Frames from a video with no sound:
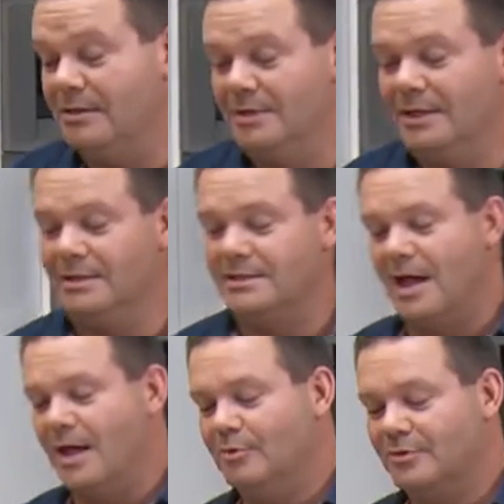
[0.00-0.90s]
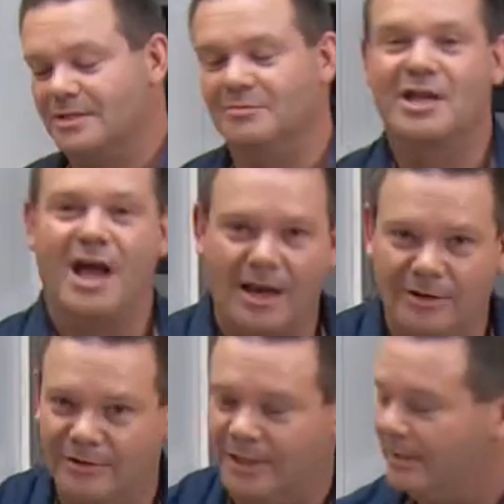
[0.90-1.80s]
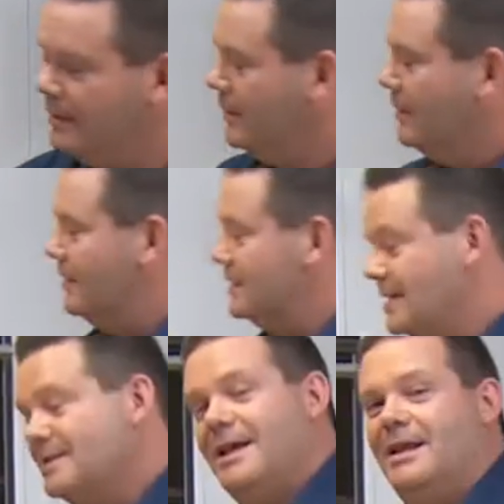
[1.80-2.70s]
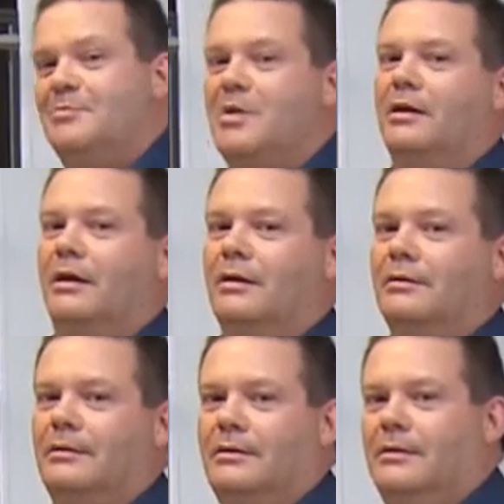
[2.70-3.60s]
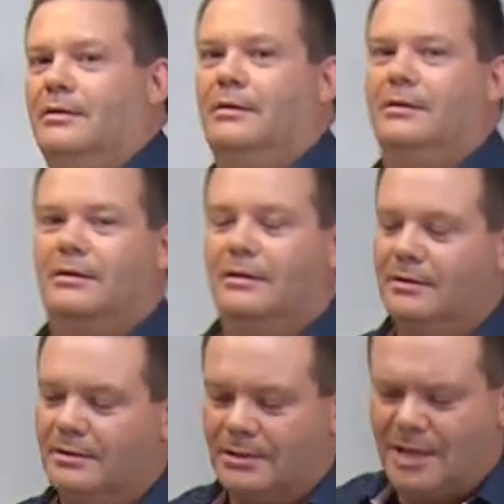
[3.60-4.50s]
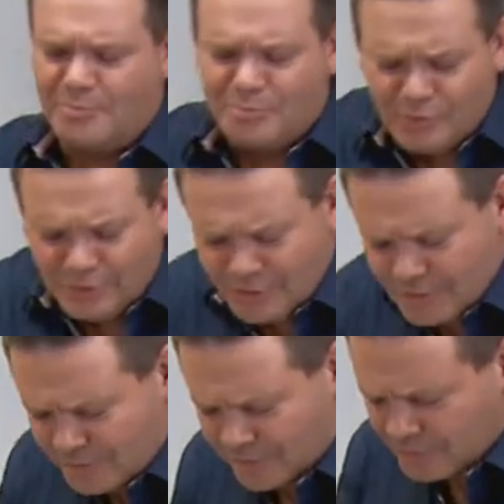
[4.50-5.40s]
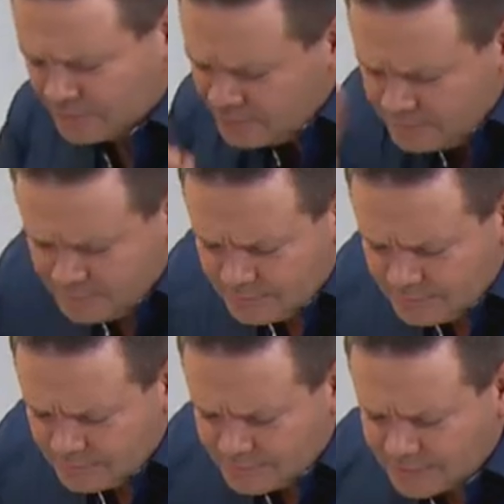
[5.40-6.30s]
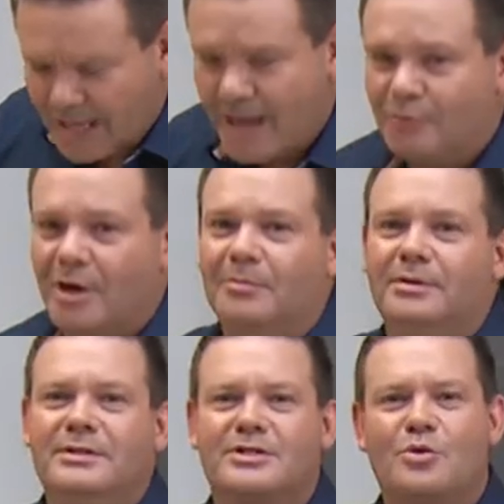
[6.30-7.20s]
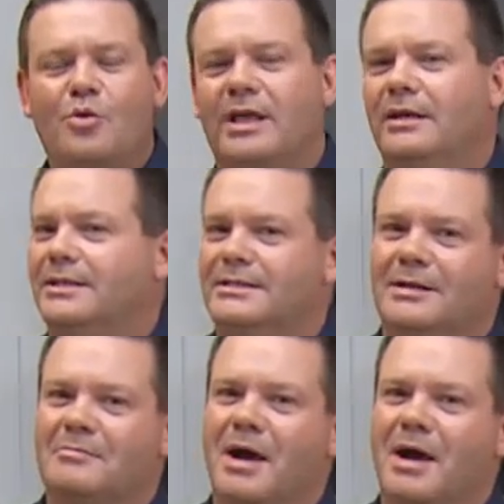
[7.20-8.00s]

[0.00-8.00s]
the middle of the table, some cutlery, and it doesn't get any better than that beautiful lamb rump. It's quick and easy to